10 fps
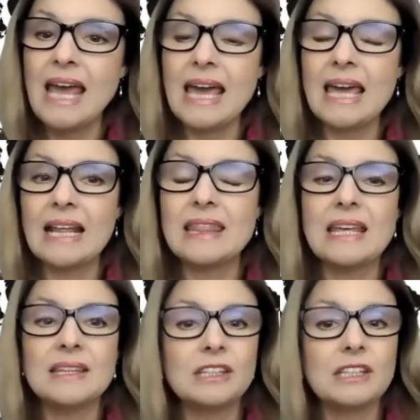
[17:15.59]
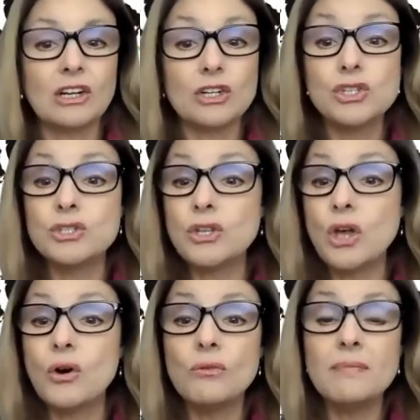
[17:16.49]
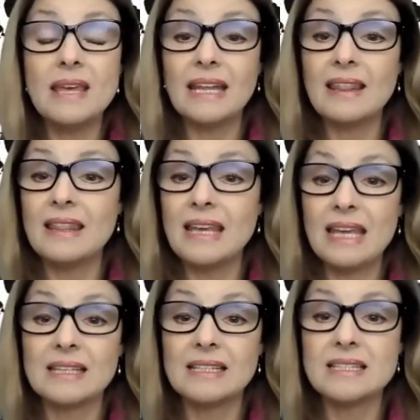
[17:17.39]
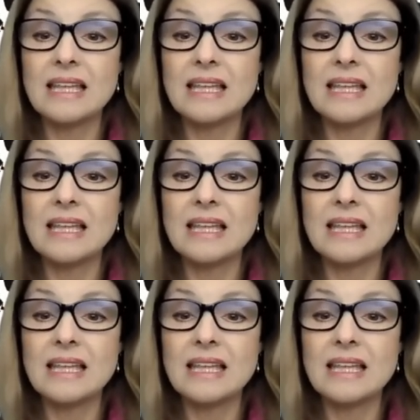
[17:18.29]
And I think that there are so many things